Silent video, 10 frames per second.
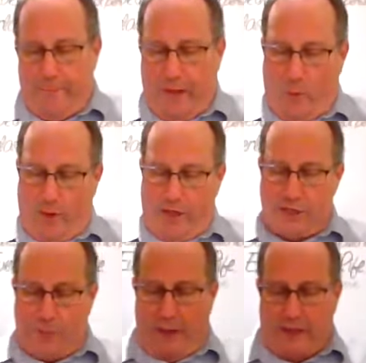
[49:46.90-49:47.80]
and when he
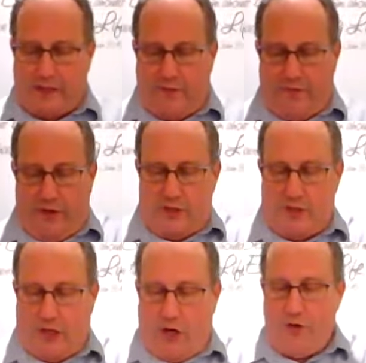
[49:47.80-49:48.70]
speaks of
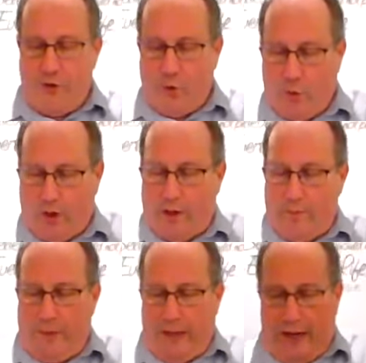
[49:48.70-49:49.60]
this
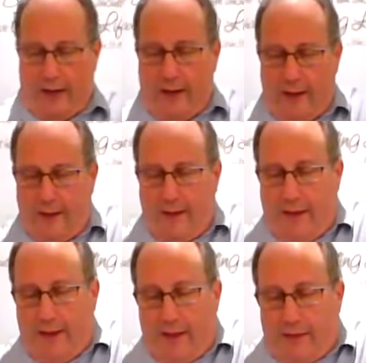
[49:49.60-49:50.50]
underwear being
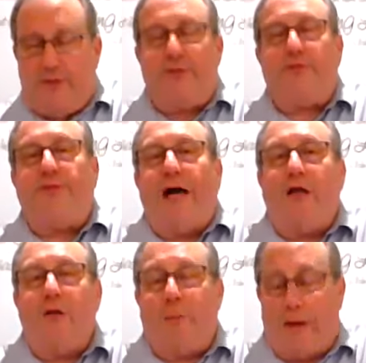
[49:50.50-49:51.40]

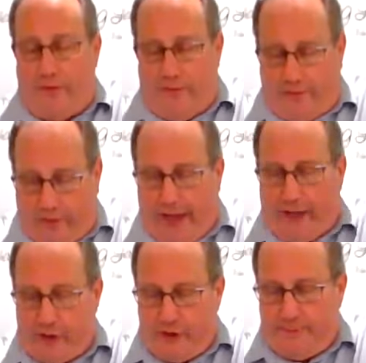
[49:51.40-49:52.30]
defiled by the
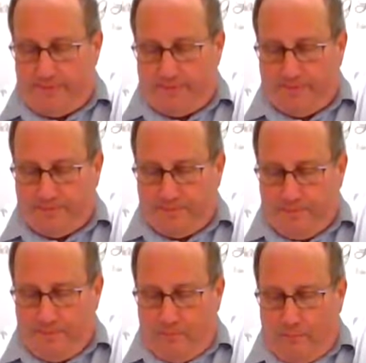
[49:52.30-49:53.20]
flesh,
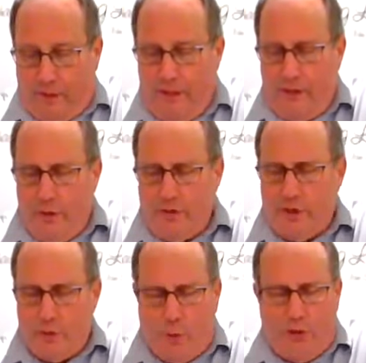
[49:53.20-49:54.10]
he
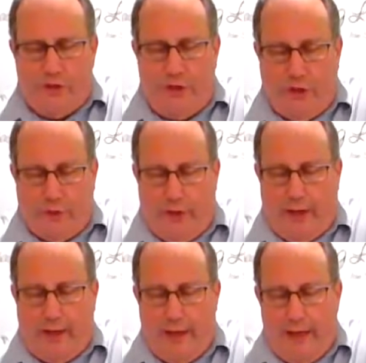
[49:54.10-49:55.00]
uses words in the
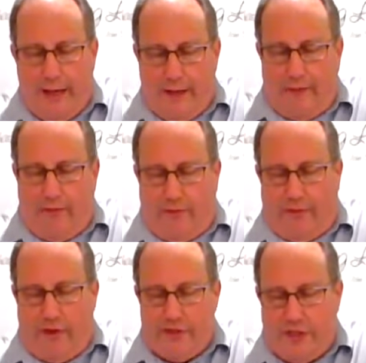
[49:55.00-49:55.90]
Greek that
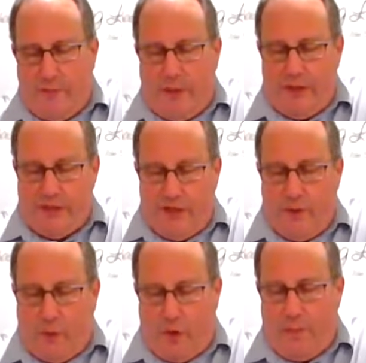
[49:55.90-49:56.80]
refer to somebody's
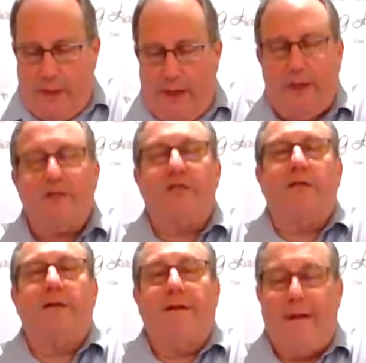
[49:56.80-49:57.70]
underwear being, listen,
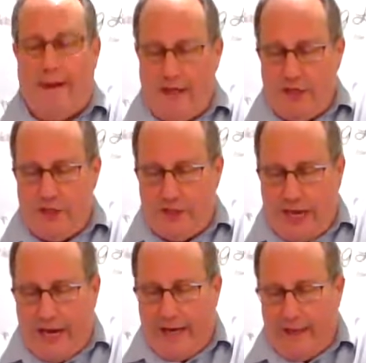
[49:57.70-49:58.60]

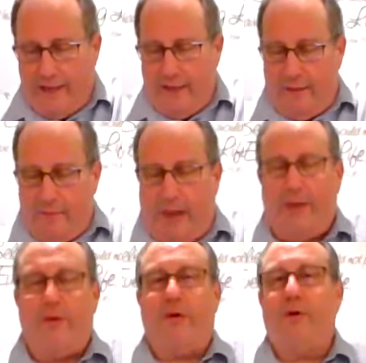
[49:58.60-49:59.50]
stained by
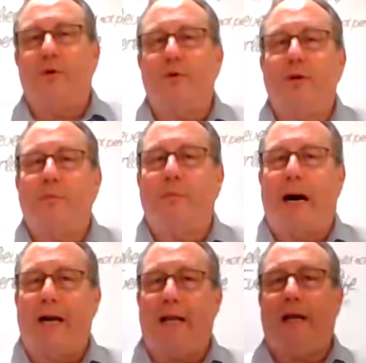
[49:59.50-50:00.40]
their own
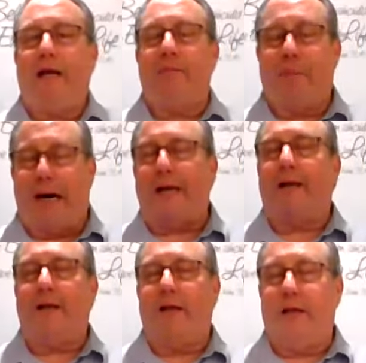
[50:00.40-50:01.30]
body
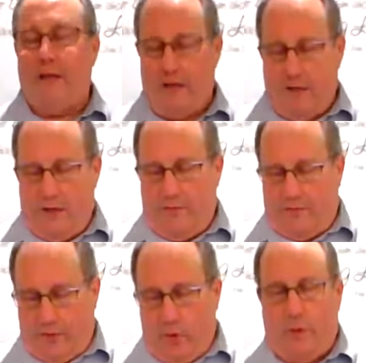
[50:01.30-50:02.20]
bodily
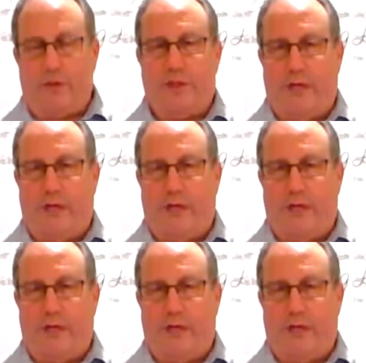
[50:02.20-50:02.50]
fluids